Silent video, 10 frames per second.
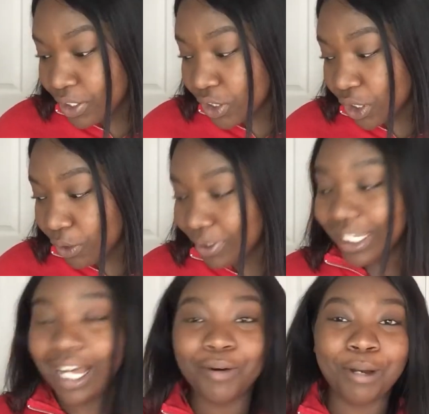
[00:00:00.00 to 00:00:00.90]
So
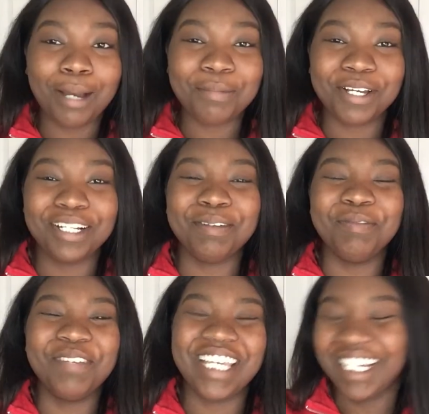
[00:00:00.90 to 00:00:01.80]
now I'm gonna
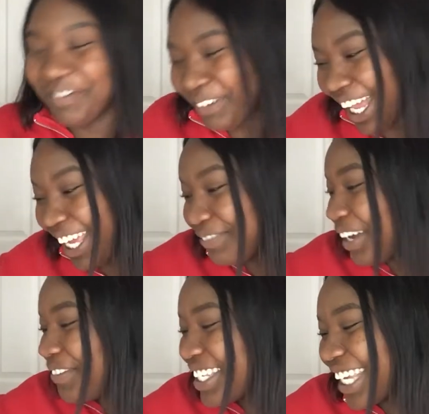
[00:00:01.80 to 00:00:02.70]
be applying
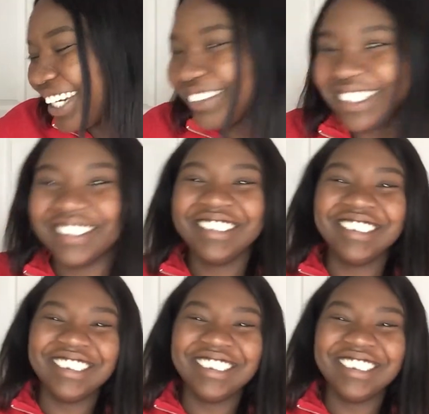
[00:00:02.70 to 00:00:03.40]
my mascara.